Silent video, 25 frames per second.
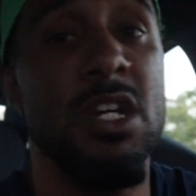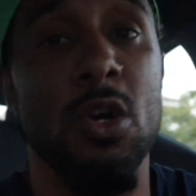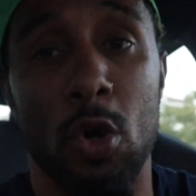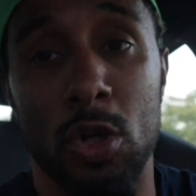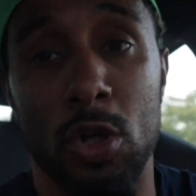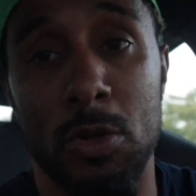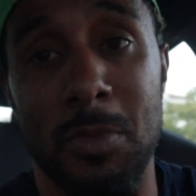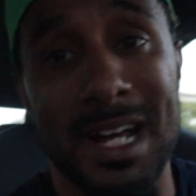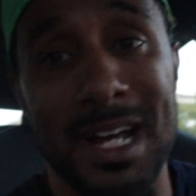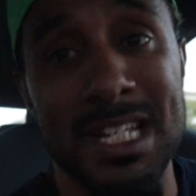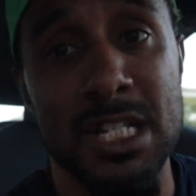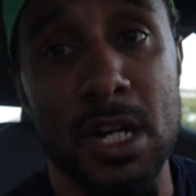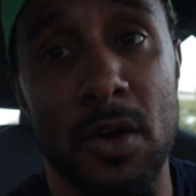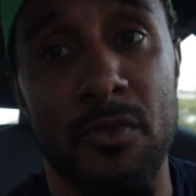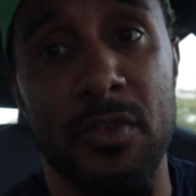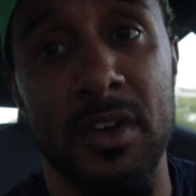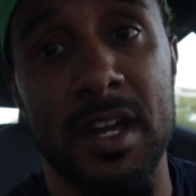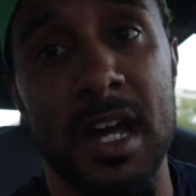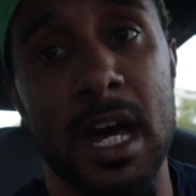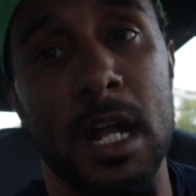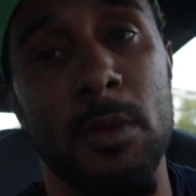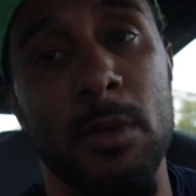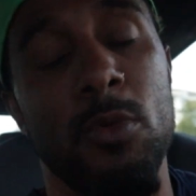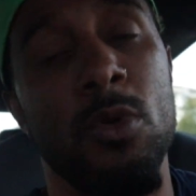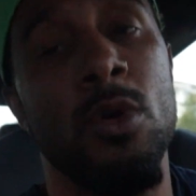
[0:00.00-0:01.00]
holding myself
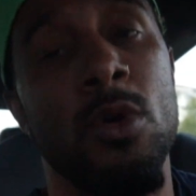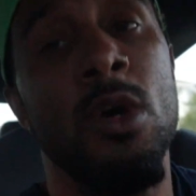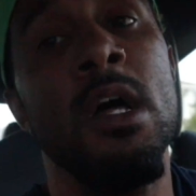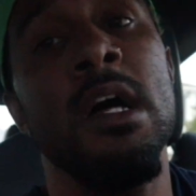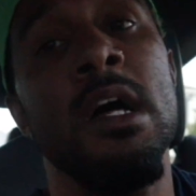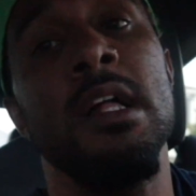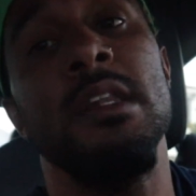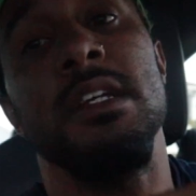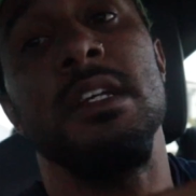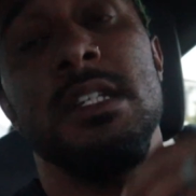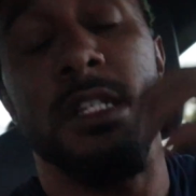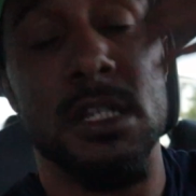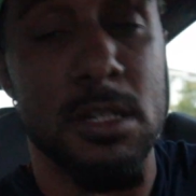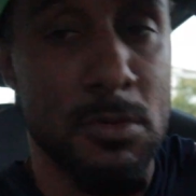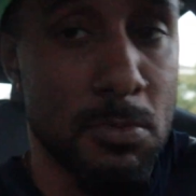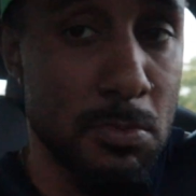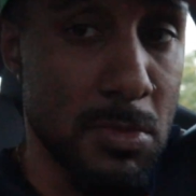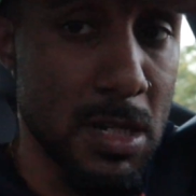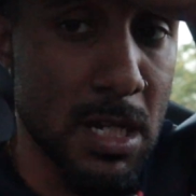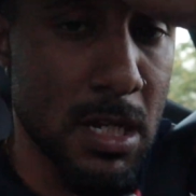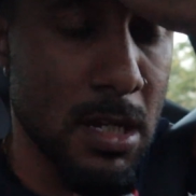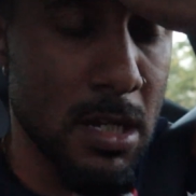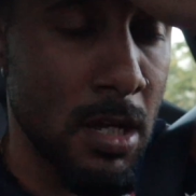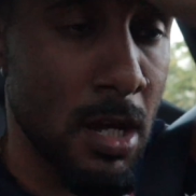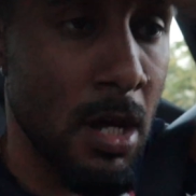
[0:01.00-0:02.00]
accountable. This is
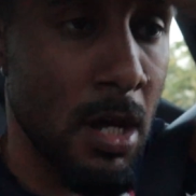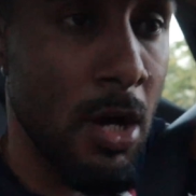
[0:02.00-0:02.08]
me